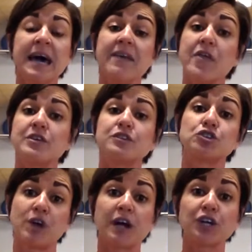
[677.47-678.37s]
And then there's a
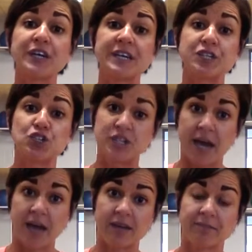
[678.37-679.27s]
tracker each
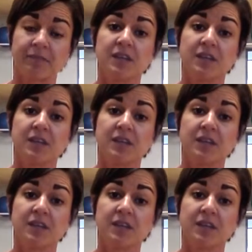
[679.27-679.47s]
day.